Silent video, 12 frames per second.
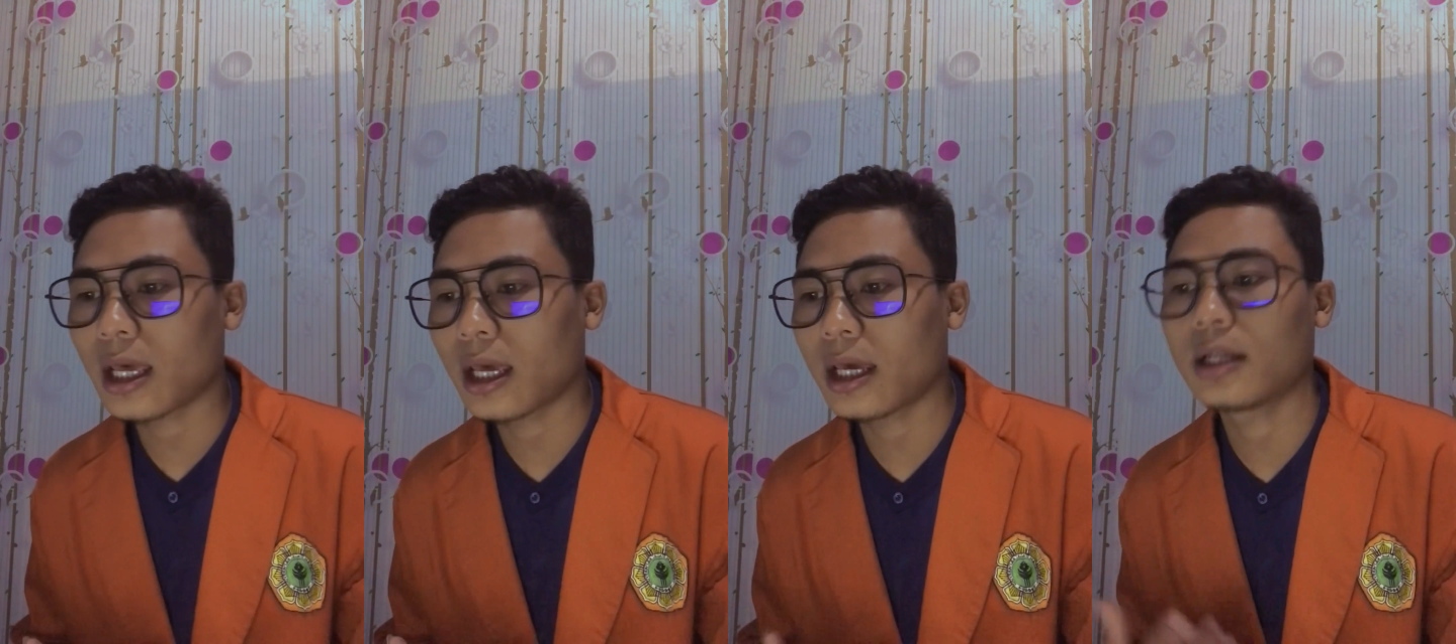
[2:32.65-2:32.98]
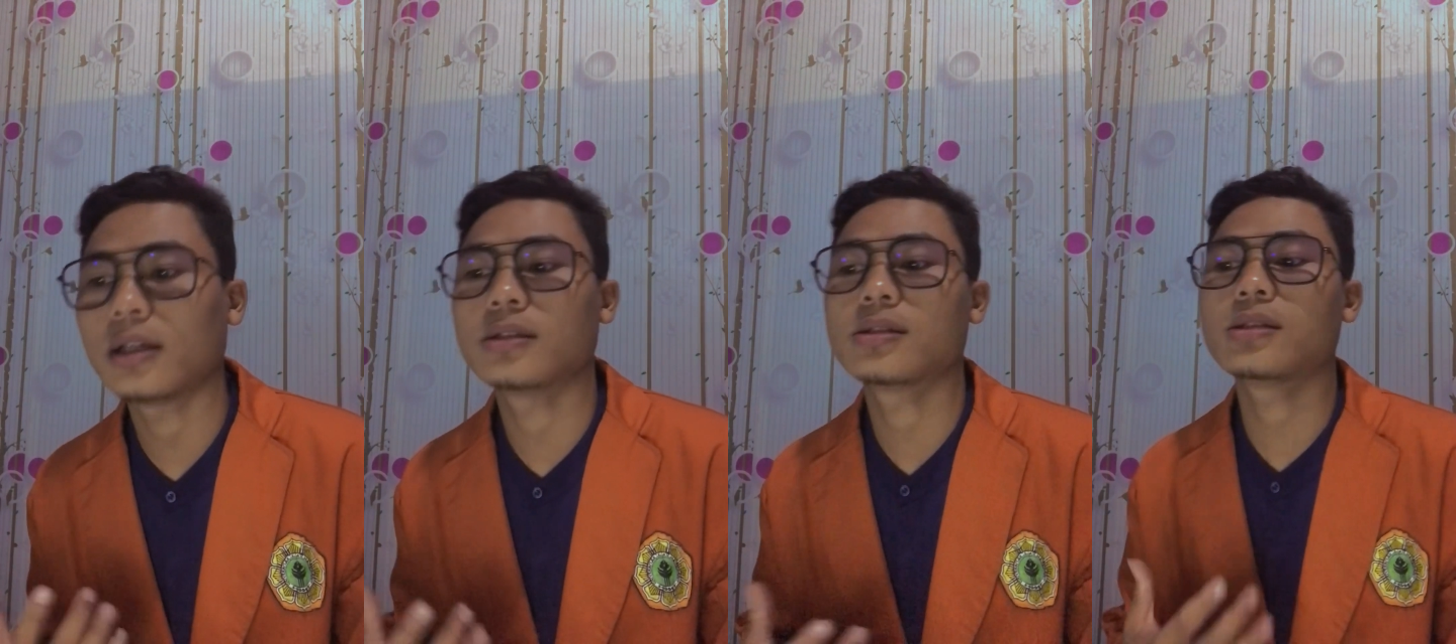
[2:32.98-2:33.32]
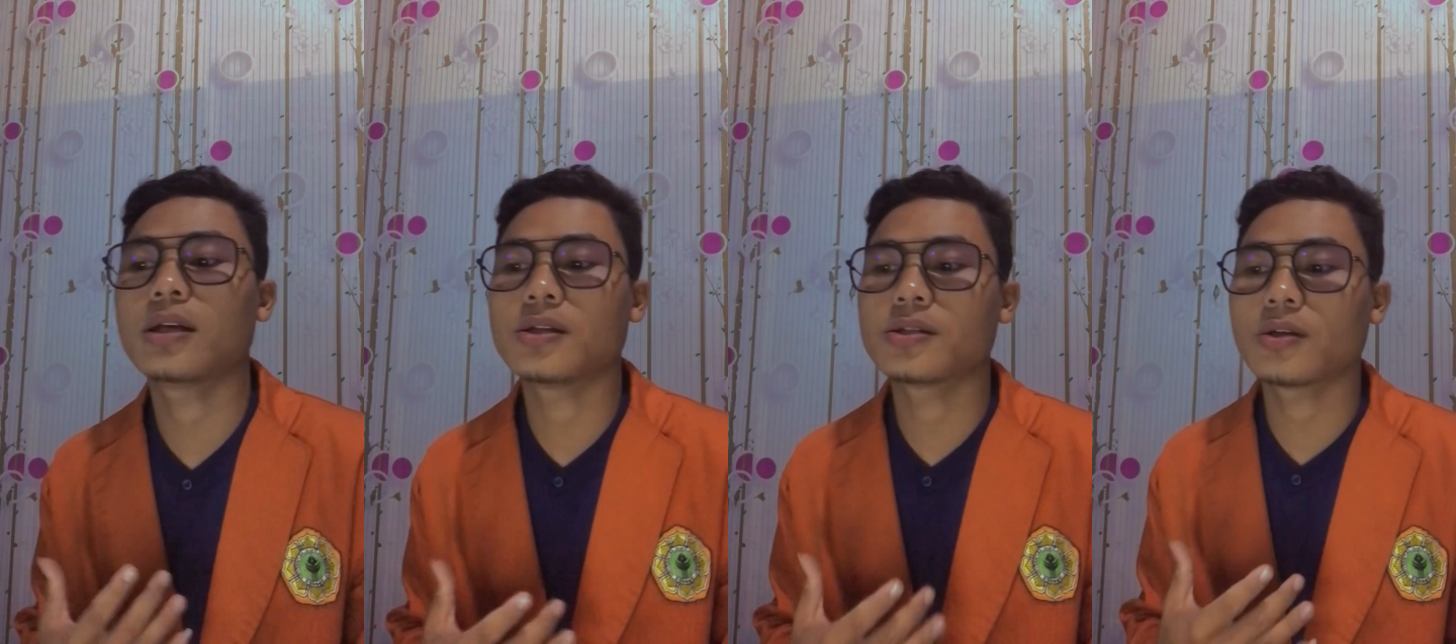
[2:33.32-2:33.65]
and a
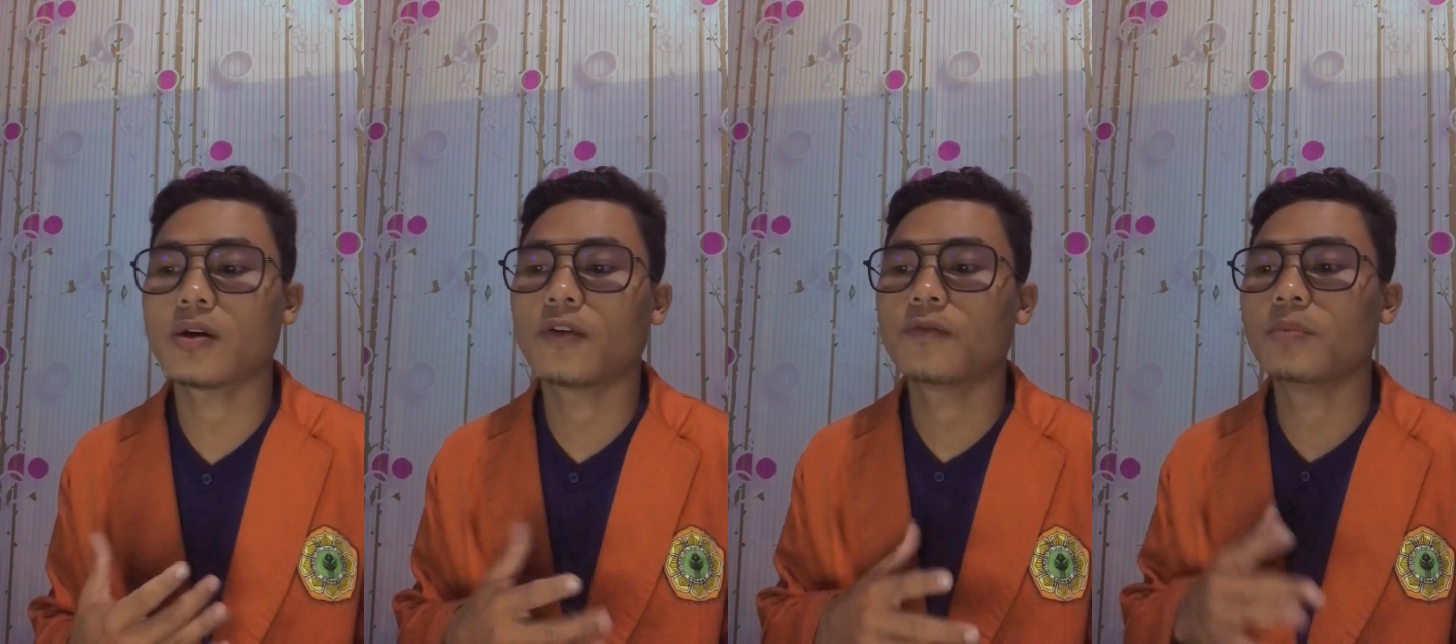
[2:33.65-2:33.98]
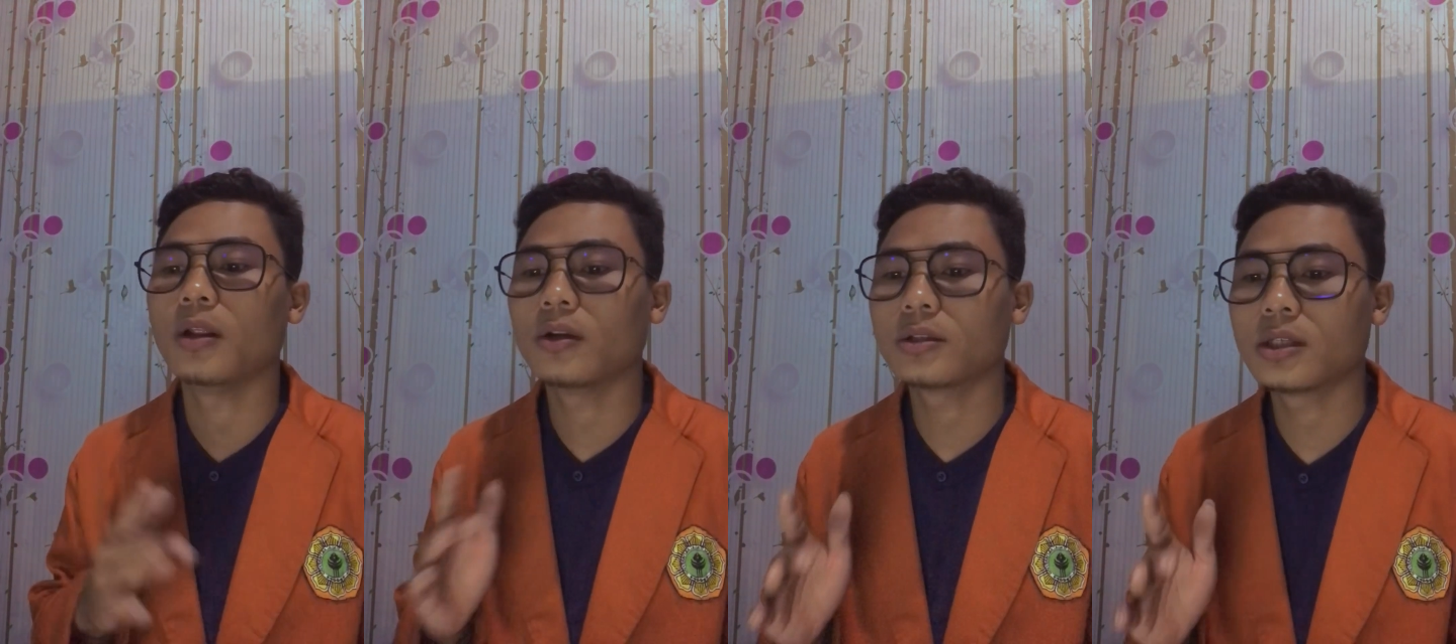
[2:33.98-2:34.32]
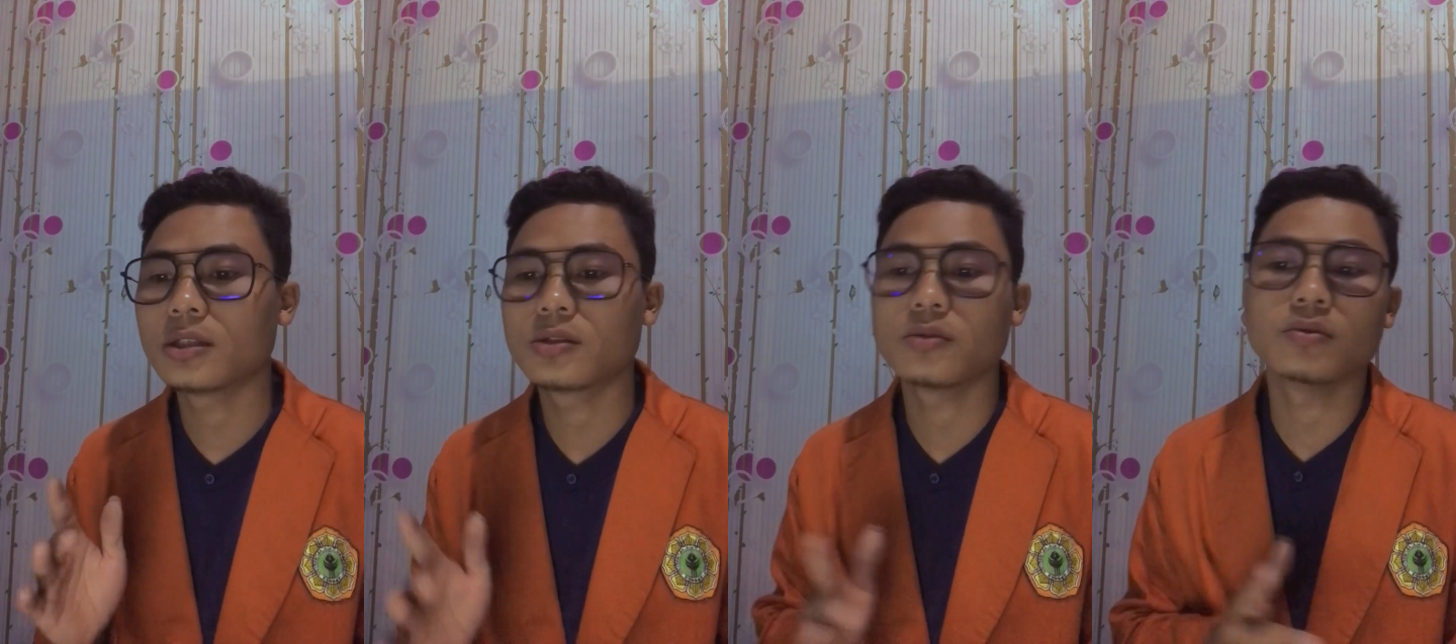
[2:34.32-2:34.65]
sense of
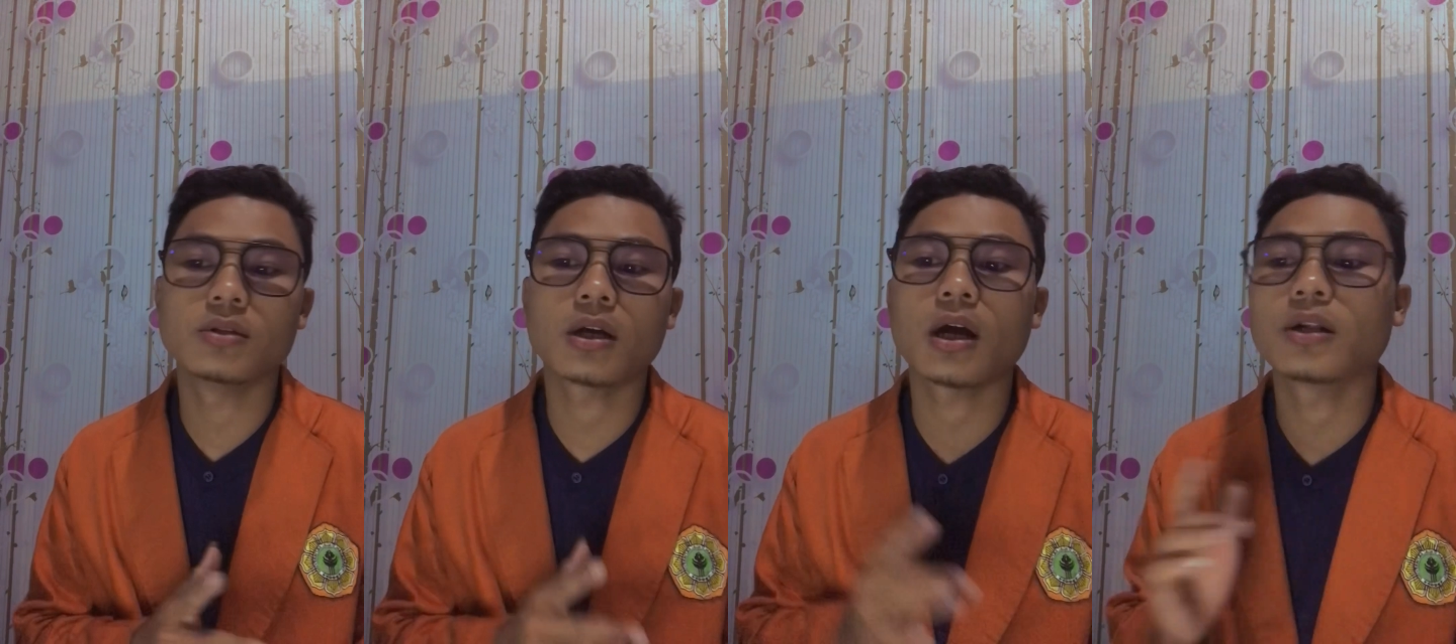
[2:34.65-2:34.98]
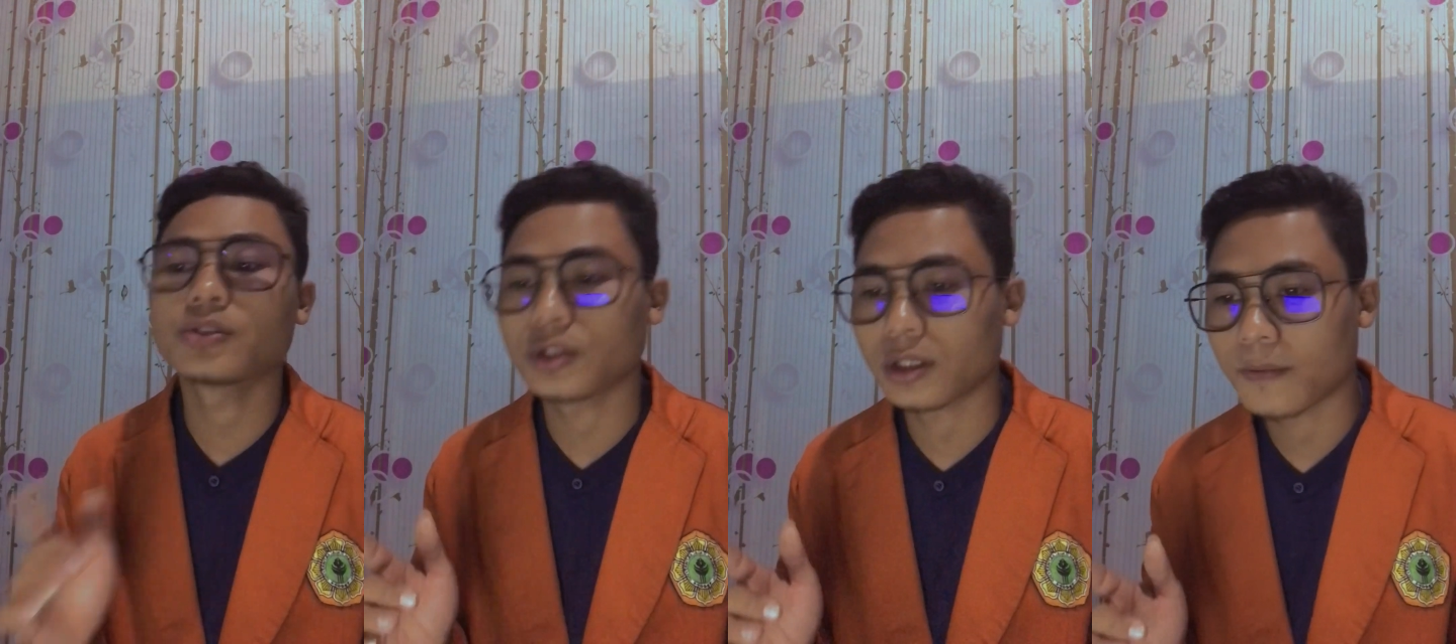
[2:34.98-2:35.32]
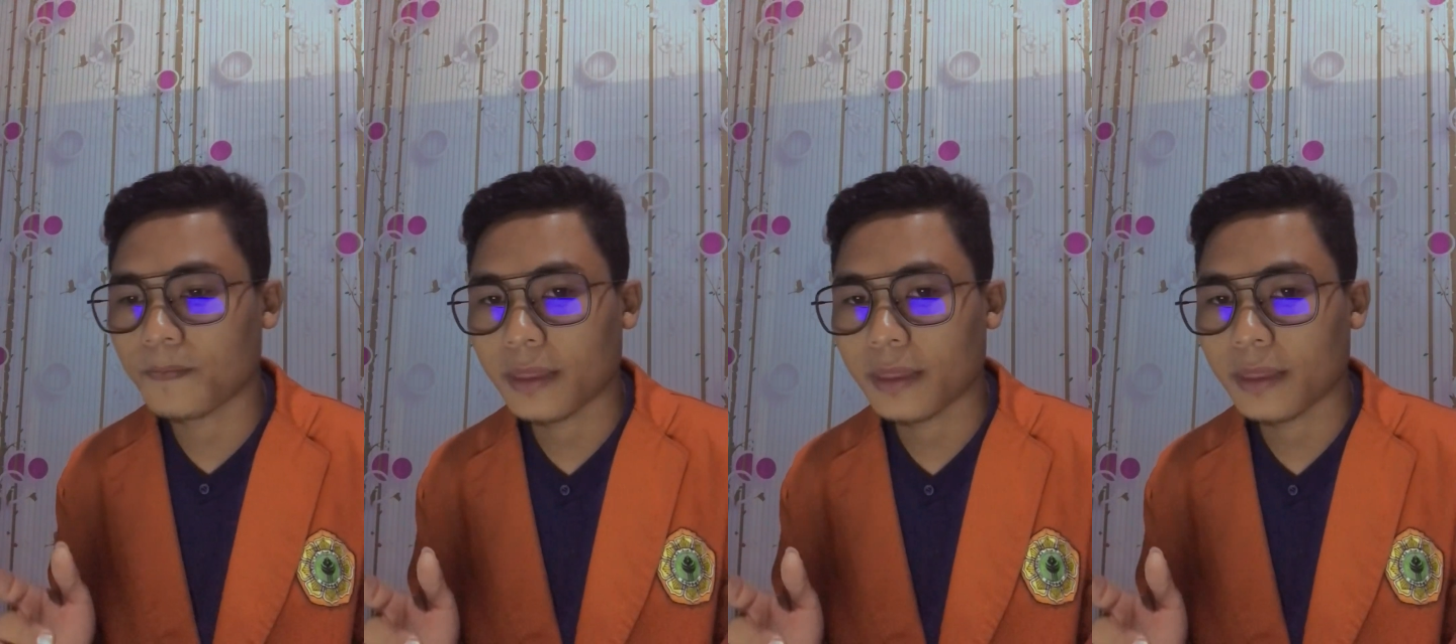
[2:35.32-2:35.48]
belonging to the culture.